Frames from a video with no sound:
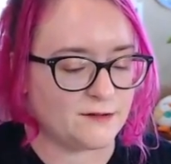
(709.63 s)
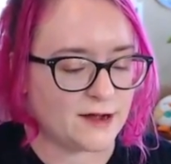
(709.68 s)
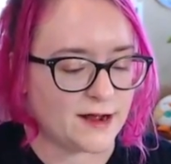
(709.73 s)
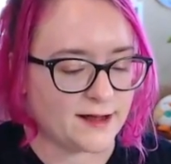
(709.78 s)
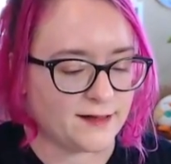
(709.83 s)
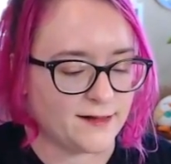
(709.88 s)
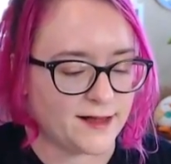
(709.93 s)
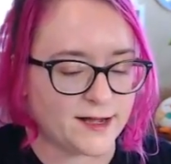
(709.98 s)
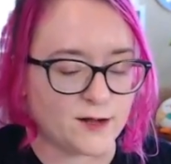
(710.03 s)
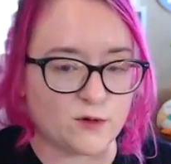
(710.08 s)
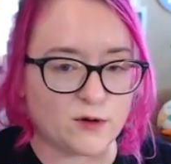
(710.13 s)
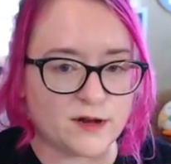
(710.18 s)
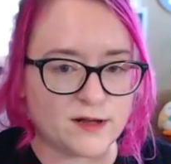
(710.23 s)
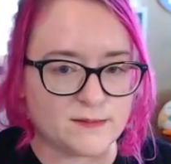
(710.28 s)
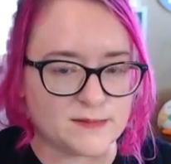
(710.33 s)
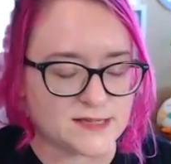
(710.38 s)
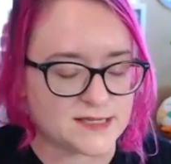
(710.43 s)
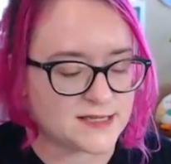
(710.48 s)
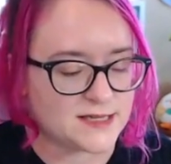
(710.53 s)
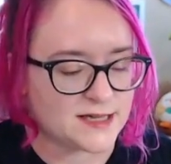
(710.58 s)
I like what
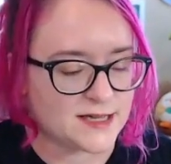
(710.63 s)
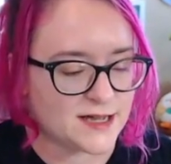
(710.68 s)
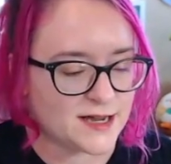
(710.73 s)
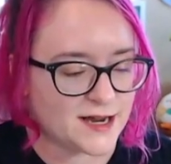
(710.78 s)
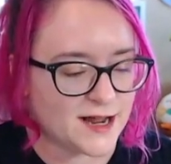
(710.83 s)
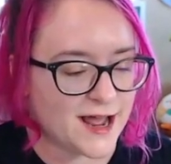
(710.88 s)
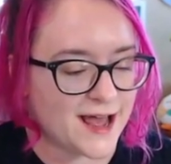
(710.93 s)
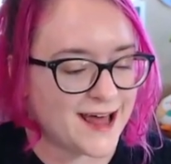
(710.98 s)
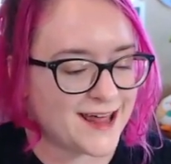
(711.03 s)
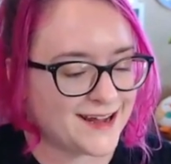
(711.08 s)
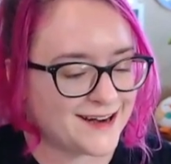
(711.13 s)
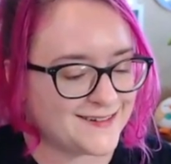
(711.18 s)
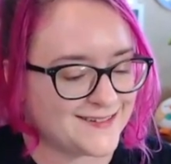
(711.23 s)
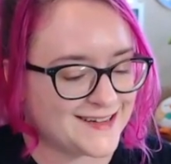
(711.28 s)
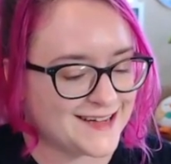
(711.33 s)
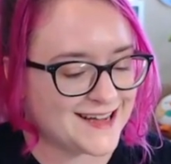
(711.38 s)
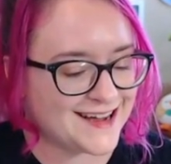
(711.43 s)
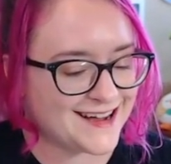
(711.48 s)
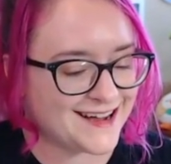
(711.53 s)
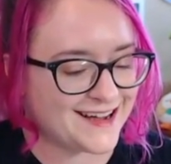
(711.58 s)
I'm seeing. We
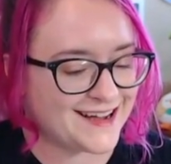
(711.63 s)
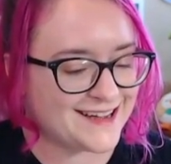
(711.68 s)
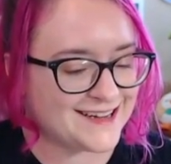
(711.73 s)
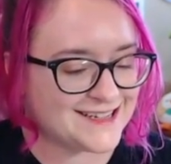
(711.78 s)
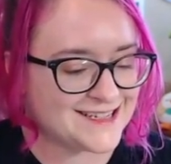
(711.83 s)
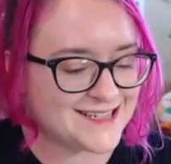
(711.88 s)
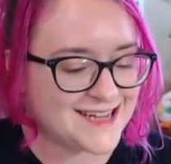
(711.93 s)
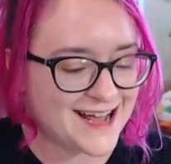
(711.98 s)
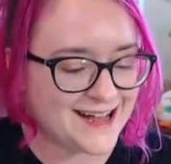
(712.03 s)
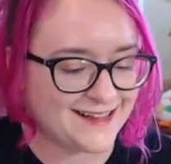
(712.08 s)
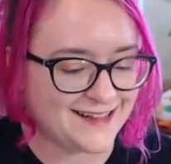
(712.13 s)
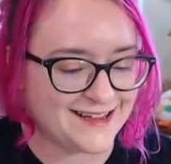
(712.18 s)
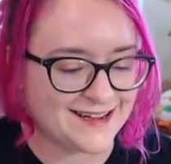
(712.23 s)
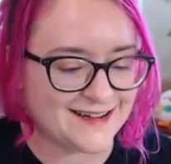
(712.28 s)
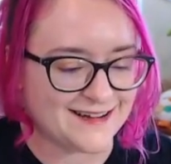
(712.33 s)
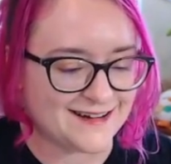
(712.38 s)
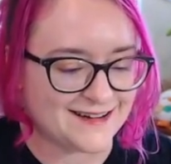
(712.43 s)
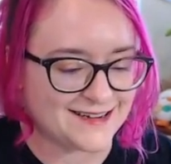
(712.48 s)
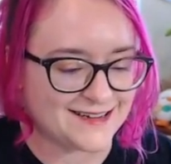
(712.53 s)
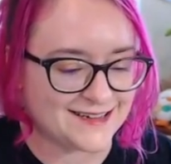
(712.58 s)
got
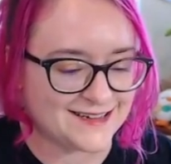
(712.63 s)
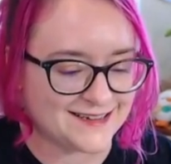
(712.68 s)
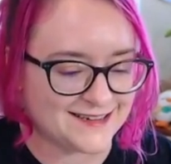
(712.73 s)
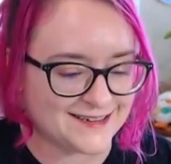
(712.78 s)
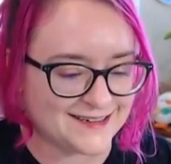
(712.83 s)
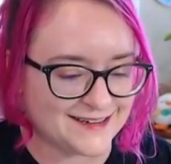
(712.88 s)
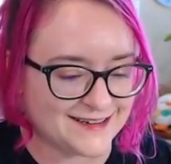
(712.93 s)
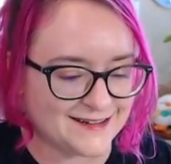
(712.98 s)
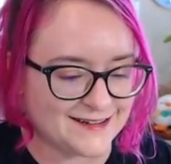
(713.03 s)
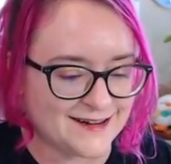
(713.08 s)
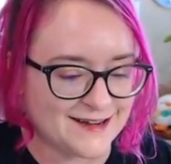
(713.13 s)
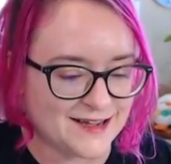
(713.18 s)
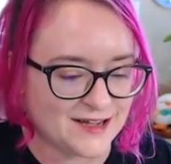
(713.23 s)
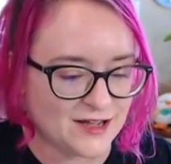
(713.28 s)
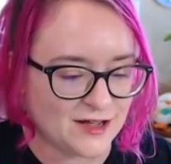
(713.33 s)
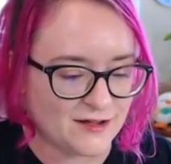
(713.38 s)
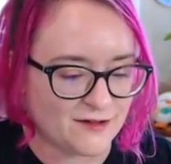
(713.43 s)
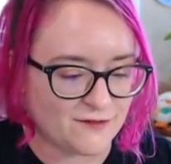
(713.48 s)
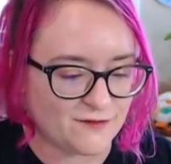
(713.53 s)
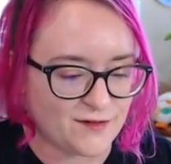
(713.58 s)
Inteleon here,
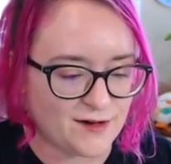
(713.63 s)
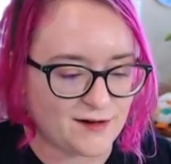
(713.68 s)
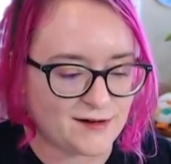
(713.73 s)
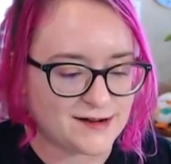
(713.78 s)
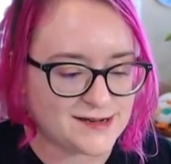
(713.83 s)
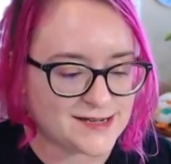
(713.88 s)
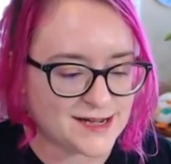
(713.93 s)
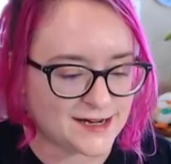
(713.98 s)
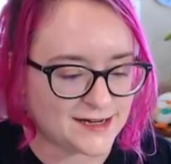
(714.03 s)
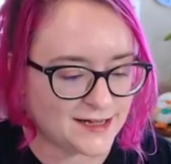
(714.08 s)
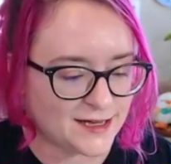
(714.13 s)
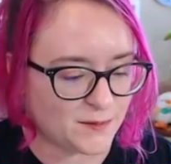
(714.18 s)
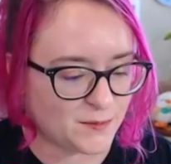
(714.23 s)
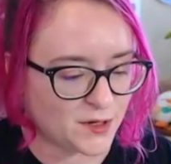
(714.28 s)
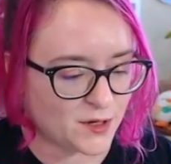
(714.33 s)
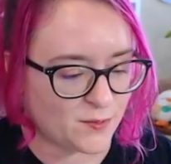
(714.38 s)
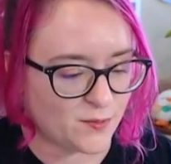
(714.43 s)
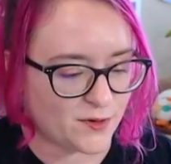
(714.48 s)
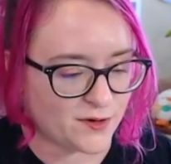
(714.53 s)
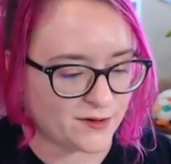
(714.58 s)
very
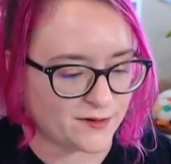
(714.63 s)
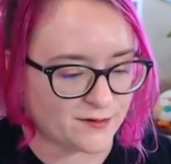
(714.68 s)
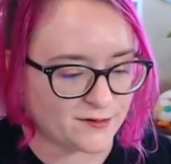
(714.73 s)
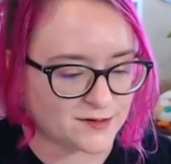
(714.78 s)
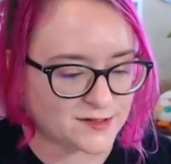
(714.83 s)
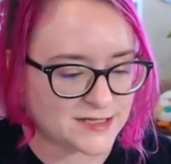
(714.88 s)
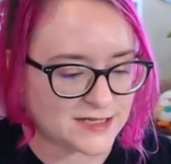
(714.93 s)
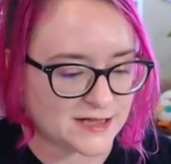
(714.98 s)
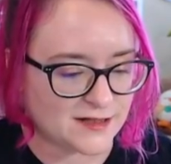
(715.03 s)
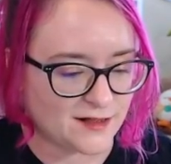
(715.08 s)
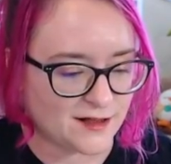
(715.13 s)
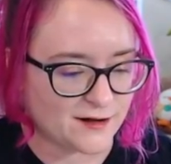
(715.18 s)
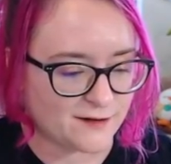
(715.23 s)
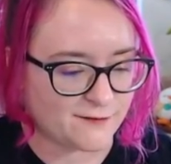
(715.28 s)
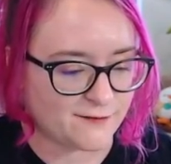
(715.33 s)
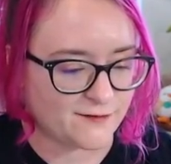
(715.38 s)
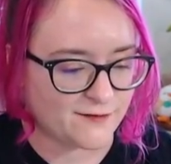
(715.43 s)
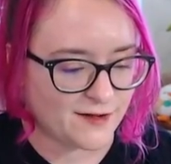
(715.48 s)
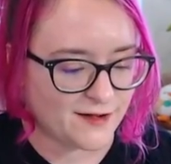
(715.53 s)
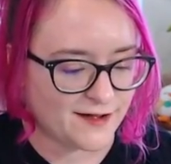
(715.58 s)
dynamic pose, a lot of
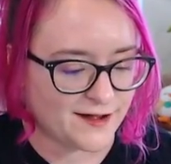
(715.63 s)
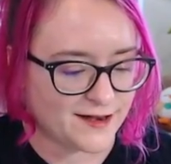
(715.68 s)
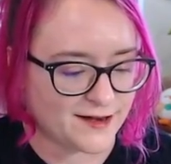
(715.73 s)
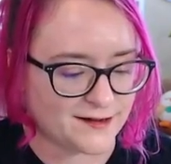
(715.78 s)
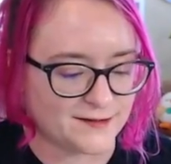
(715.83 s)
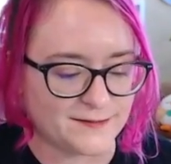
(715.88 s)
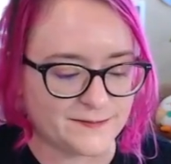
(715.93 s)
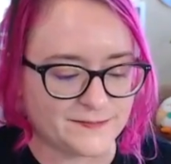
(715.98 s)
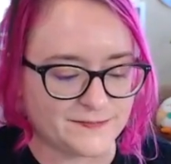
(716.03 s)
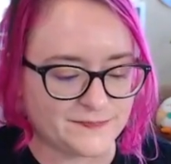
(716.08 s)
fun.